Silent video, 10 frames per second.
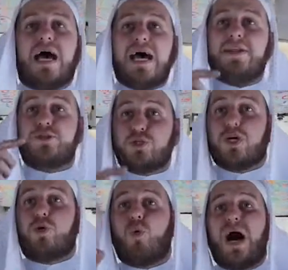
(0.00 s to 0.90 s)
And it
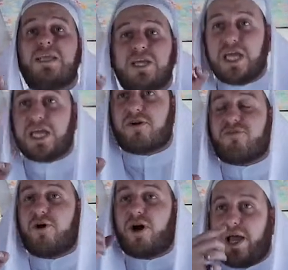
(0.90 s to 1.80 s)
took one year
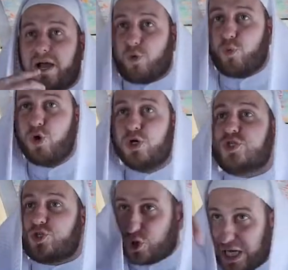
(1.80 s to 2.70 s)
for her
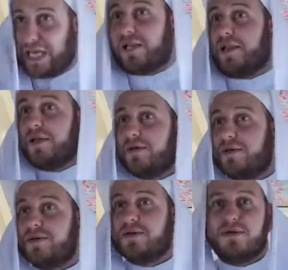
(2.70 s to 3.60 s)
wounds to heal
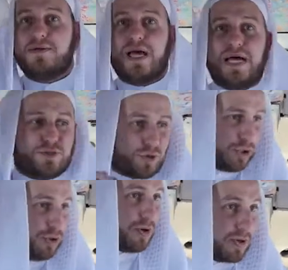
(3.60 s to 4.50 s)
and to
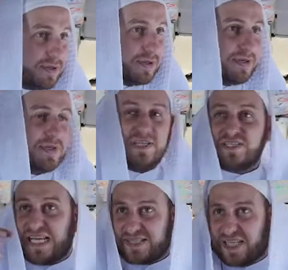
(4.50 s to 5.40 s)
cure
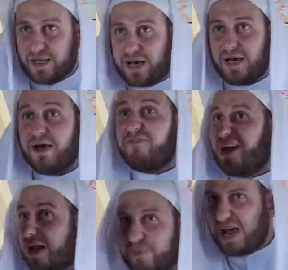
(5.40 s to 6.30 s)
this Nasiba, a
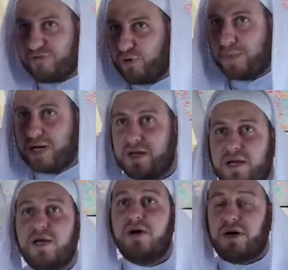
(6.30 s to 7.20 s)
very brave woman.
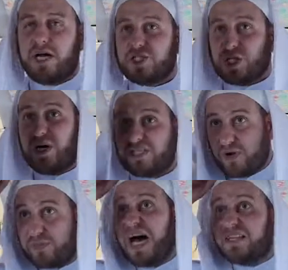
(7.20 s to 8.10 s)
And she was
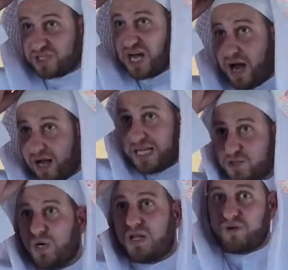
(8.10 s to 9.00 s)
from the Ansar
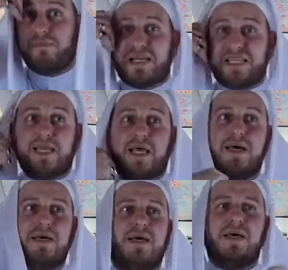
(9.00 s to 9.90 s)
as well, from Medina.
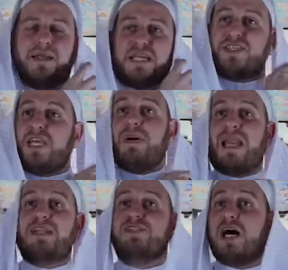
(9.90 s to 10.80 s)
Nasiba
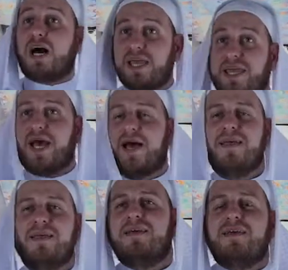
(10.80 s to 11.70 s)

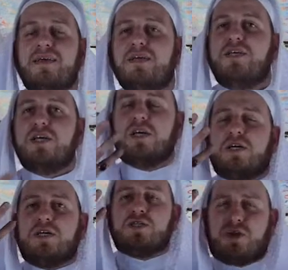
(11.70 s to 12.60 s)

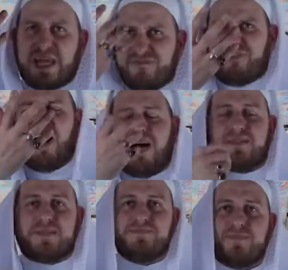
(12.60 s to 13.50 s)
al-Ansariya. So they
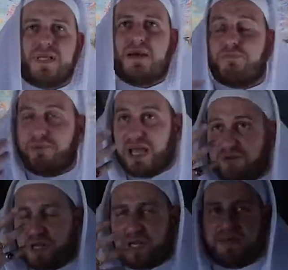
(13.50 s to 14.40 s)
fought
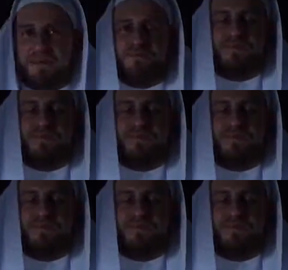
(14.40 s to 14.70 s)
bravely.